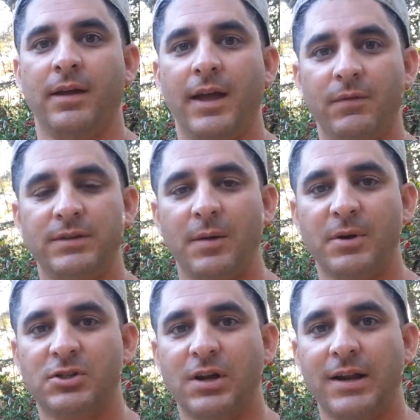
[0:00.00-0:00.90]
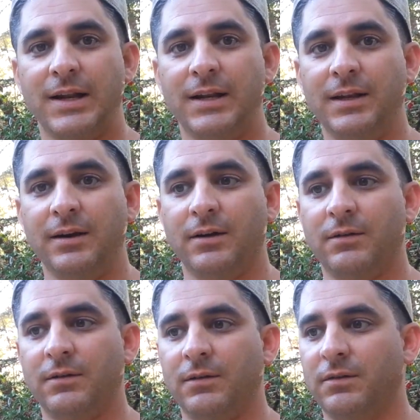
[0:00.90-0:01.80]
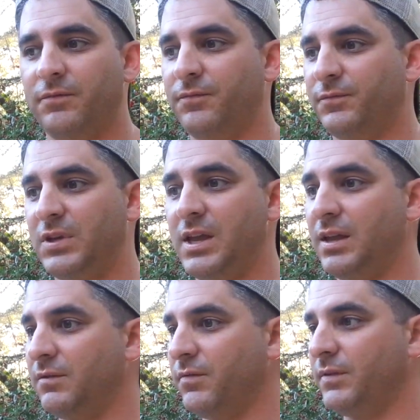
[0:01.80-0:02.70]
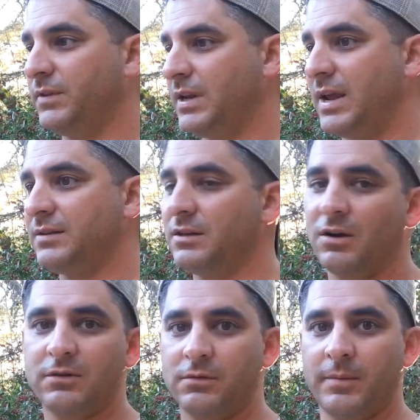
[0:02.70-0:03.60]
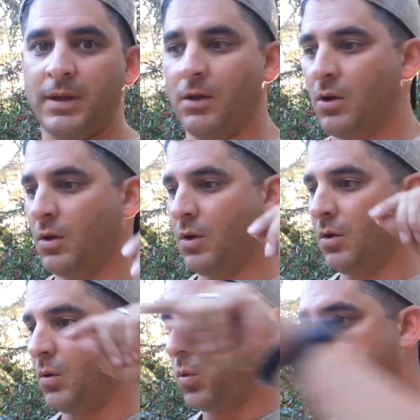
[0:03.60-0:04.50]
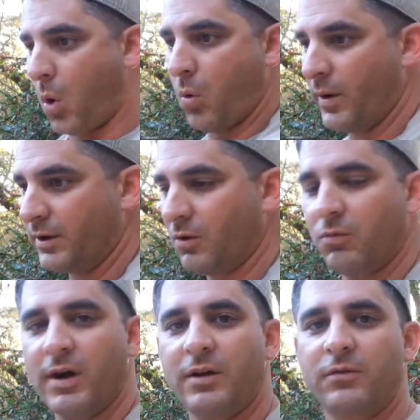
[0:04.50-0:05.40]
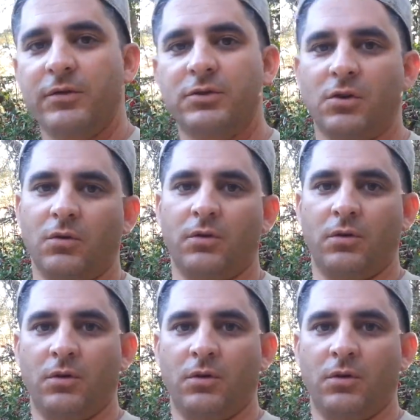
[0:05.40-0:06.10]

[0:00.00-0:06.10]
every time I shot at a deer, 10, 15, 18 yards from me, it'd go right over the shoulder.